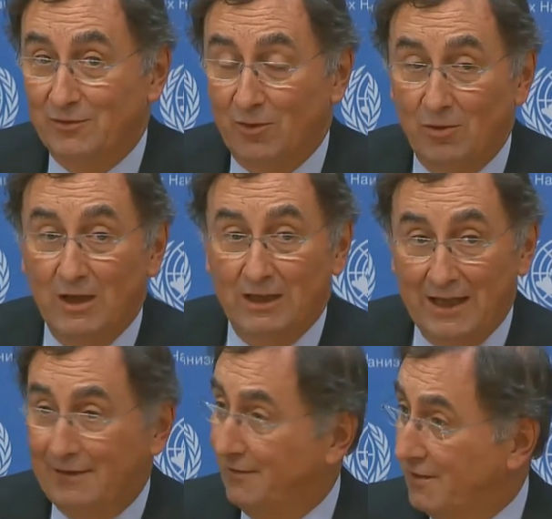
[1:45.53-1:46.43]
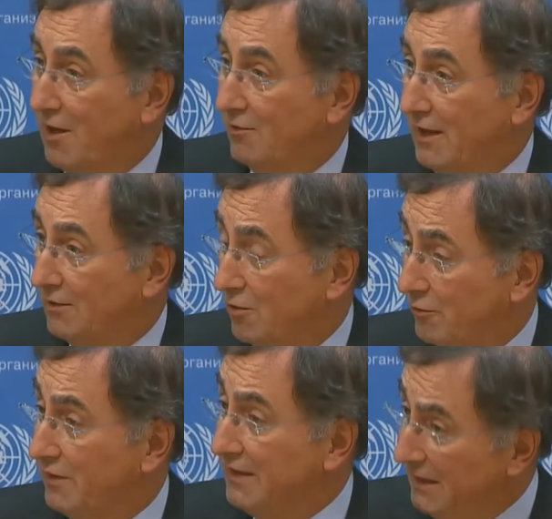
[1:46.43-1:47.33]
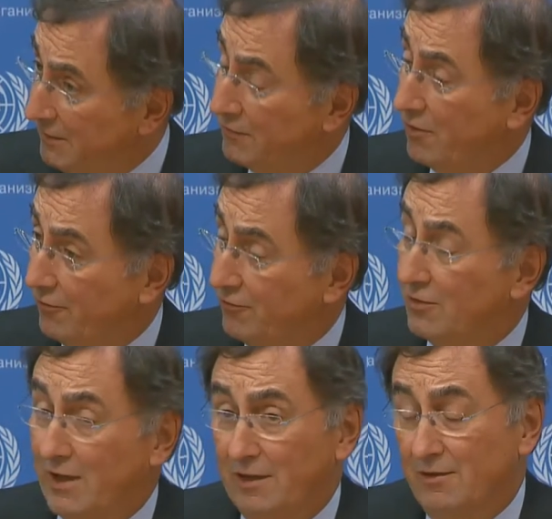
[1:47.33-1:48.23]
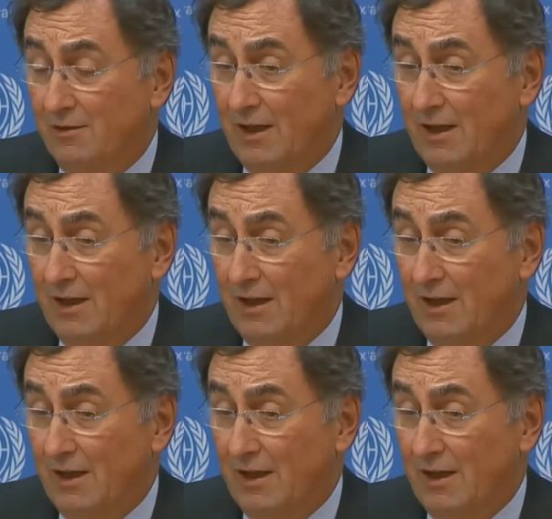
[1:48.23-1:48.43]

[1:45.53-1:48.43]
So let's see how that goes. In the discussion that,